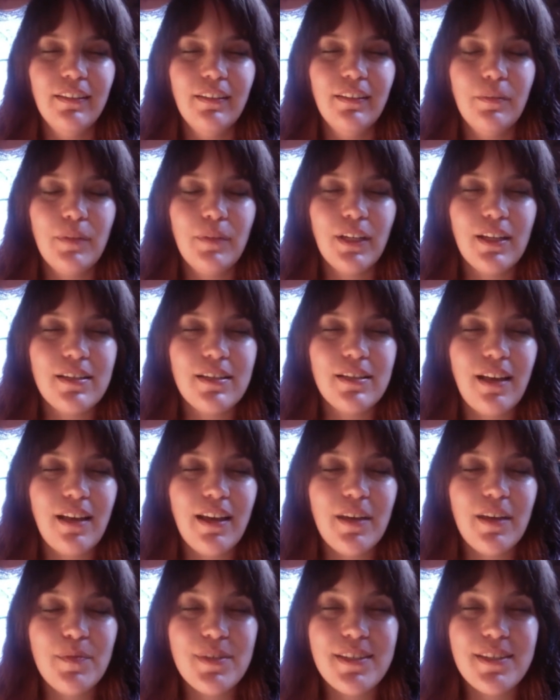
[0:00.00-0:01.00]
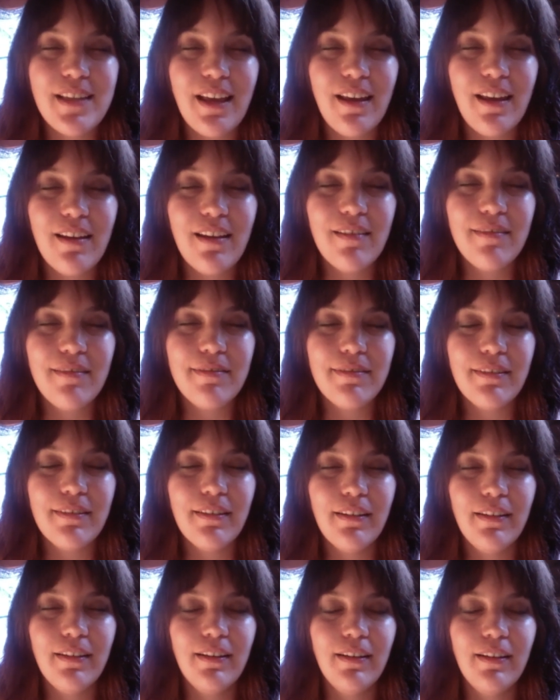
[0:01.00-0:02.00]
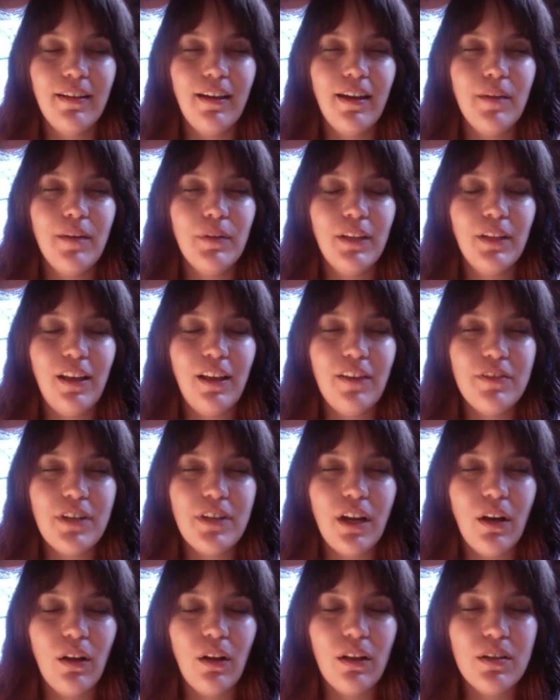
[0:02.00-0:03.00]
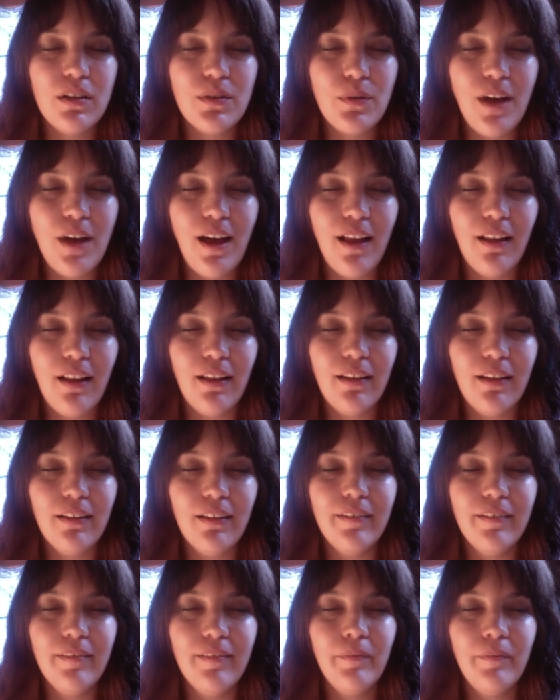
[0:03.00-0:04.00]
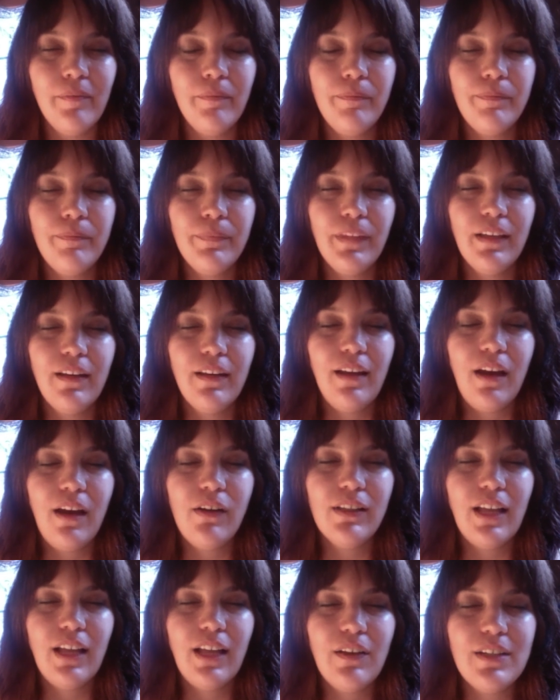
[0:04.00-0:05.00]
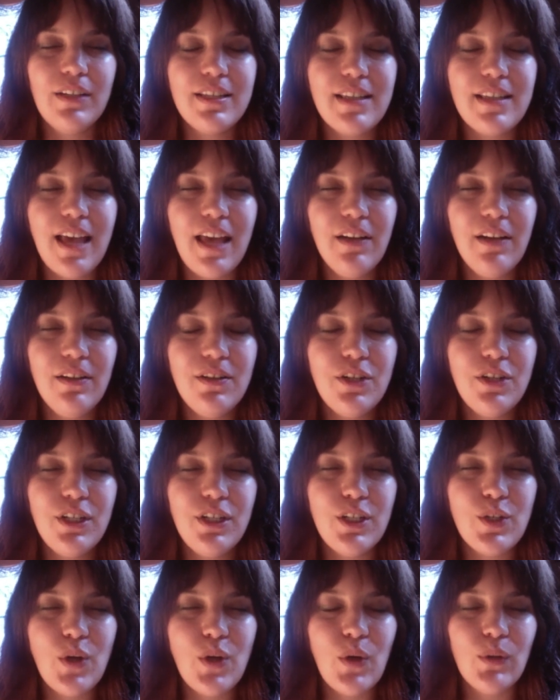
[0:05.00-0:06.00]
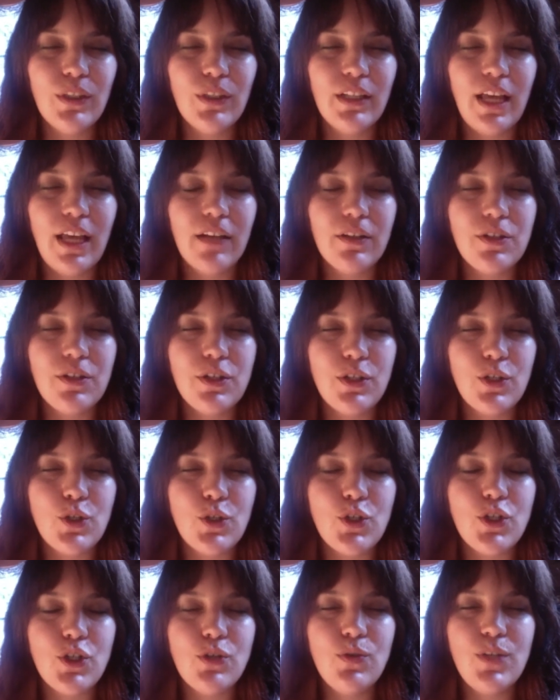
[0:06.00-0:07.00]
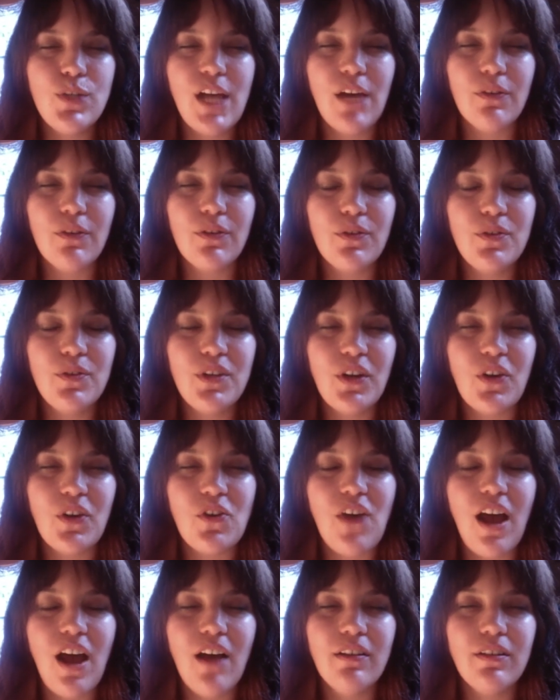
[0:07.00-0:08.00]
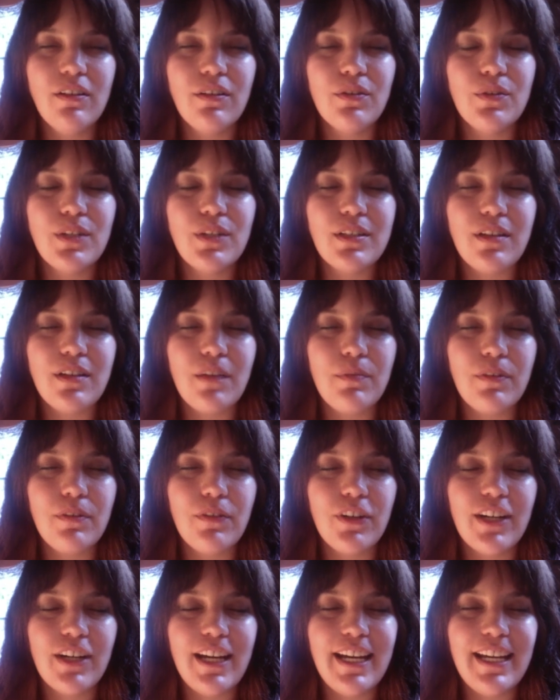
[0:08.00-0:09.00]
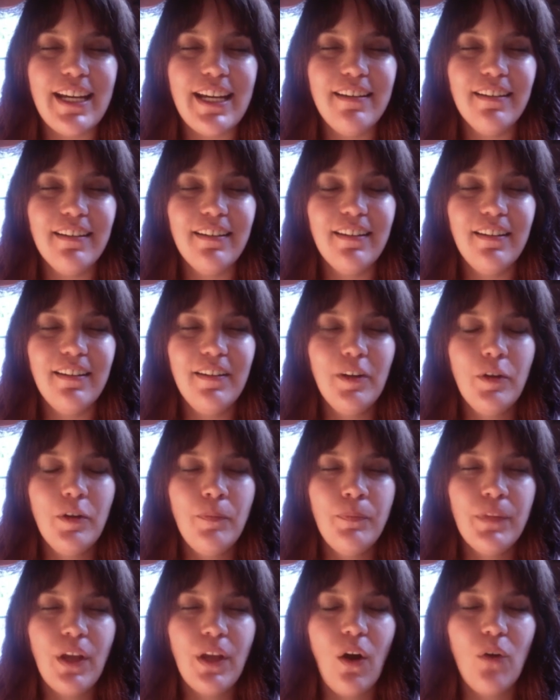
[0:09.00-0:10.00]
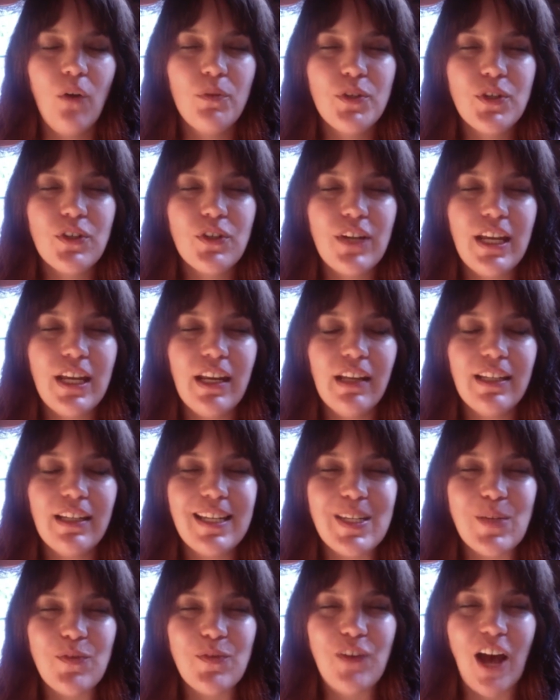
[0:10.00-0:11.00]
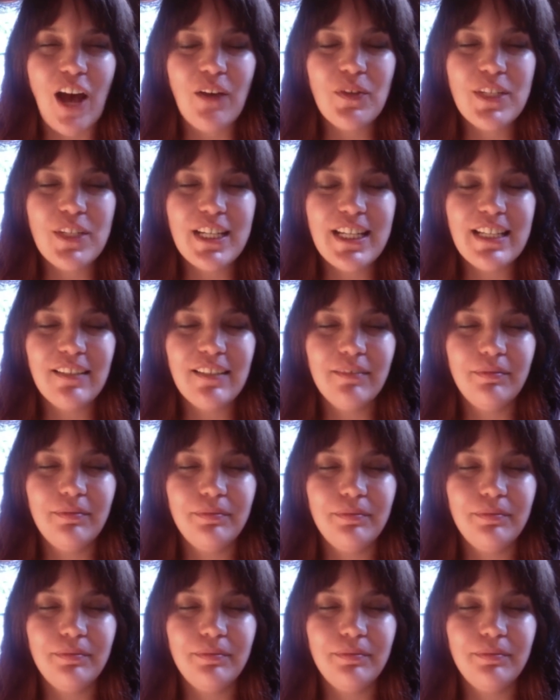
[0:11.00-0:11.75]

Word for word: because I am safe I am loved and all is well. And now allow this energy, this golden energy, to shoot out through the crown, through the top of your head, almost creating this fountain,